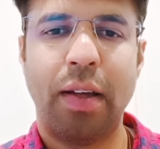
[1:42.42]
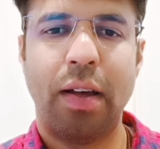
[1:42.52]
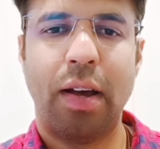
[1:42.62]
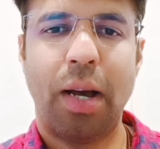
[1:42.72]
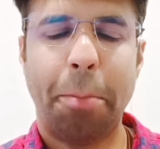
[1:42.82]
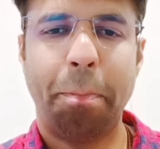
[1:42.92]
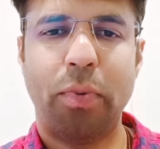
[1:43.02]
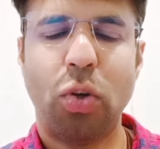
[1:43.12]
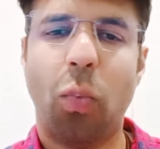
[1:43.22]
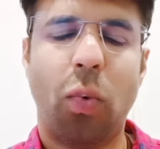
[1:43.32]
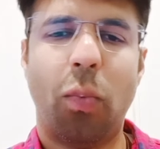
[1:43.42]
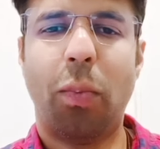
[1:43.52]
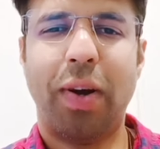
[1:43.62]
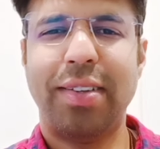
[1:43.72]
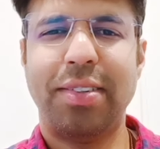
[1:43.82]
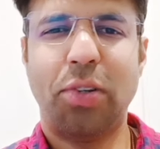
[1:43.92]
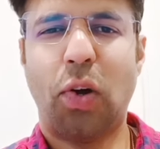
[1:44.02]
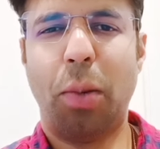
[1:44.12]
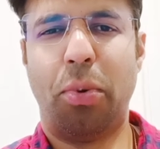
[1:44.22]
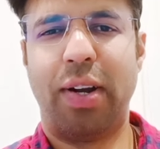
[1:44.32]
What is it
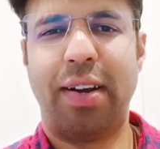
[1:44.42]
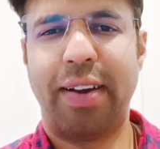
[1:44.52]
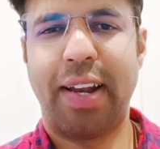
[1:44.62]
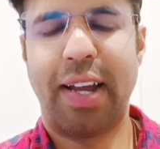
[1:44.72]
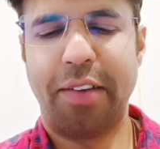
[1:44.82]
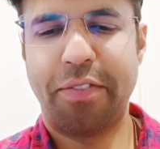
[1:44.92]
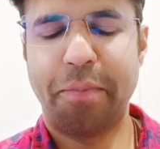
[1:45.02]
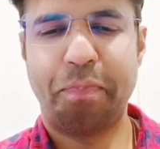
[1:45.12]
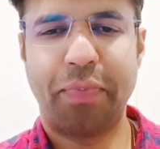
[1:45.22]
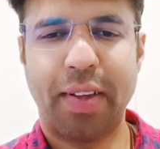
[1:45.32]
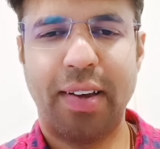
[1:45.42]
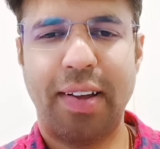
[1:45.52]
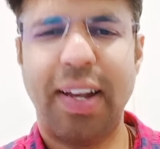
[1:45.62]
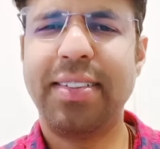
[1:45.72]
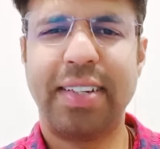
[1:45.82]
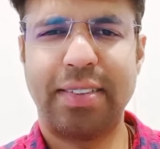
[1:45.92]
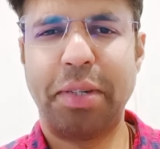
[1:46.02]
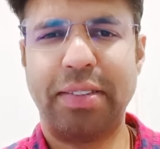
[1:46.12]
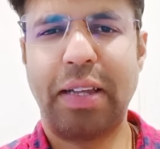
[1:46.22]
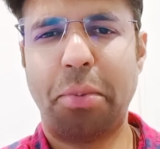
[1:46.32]
all about in real life? Let's take some
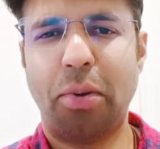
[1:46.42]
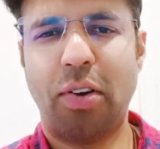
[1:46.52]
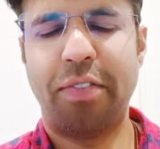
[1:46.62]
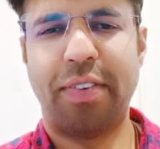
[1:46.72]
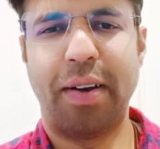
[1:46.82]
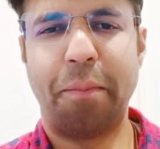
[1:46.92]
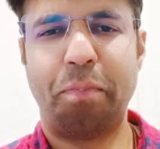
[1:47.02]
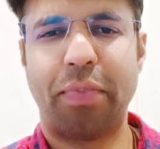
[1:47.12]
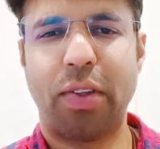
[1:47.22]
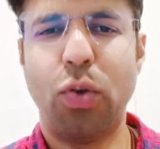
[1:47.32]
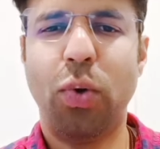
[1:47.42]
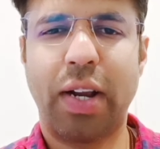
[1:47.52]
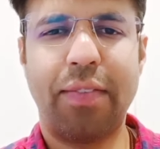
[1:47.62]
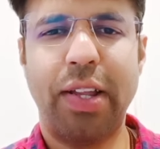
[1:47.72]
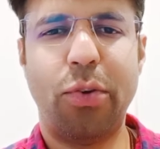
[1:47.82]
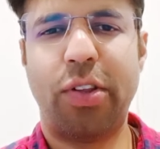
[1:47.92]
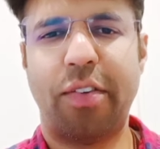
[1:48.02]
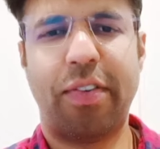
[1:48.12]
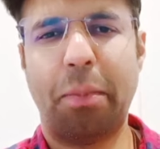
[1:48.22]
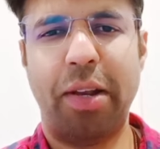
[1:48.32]
example of you traveling with your
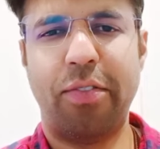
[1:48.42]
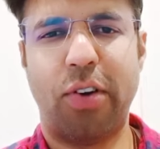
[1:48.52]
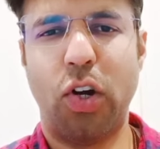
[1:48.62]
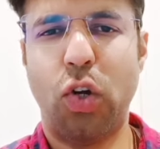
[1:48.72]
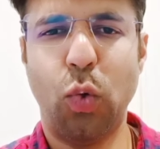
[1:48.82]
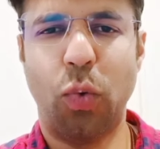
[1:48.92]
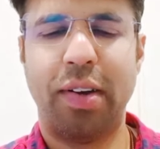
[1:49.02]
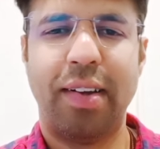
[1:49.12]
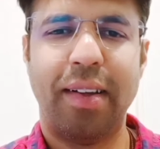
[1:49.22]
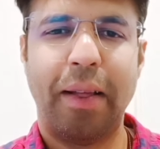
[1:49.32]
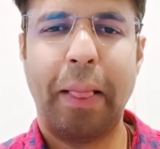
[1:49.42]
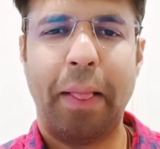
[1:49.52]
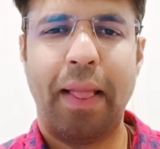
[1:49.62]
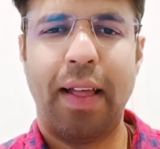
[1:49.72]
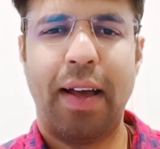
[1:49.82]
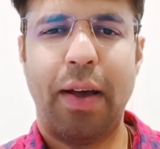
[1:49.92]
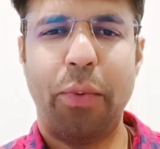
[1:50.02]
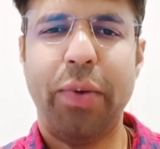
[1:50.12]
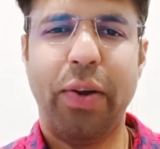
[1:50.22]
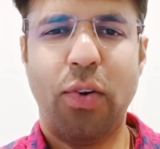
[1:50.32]
family for a tour.
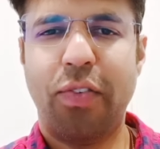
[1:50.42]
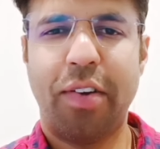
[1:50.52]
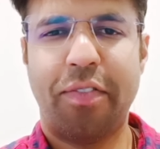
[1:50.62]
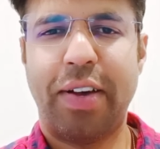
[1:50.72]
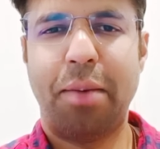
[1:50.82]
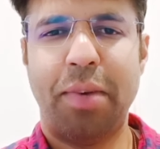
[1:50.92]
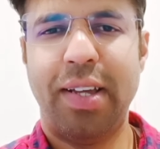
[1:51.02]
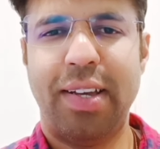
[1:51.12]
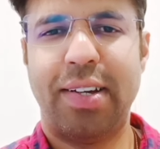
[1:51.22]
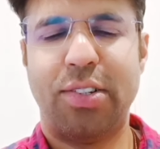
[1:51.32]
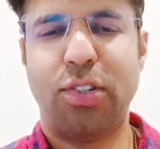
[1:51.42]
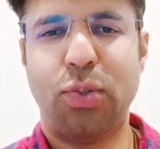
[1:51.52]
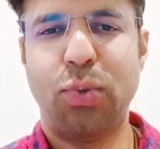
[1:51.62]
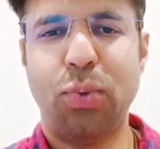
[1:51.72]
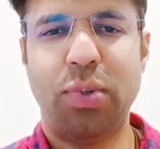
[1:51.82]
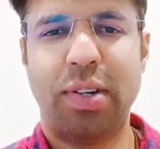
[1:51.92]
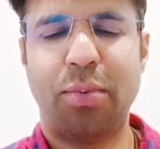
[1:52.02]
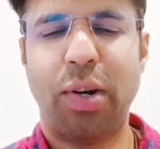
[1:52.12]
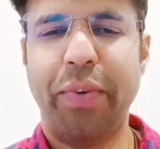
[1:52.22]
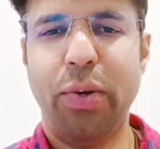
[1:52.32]
When we go for a family and a tour,
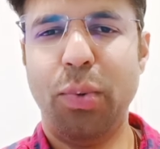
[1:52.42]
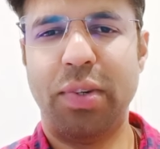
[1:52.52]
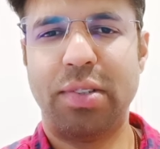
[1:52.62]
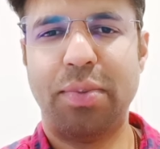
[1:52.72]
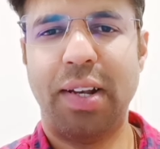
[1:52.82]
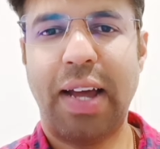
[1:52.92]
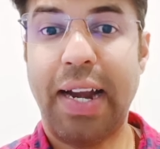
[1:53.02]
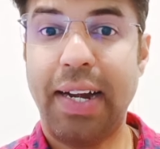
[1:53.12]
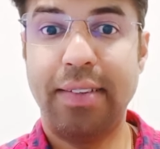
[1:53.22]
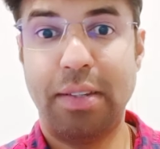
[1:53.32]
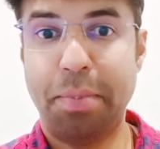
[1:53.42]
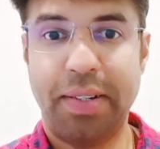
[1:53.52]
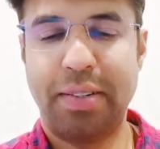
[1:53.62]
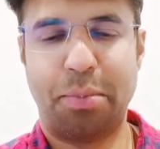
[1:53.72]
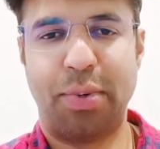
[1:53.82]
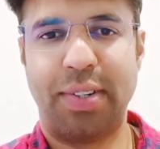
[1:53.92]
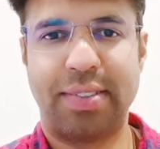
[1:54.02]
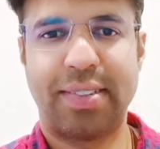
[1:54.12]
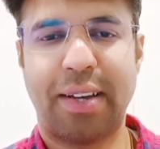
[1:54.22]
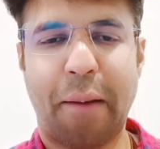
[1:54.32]
what we do is we'll anticipate some
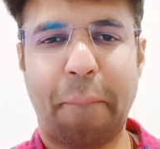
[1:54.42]
risk.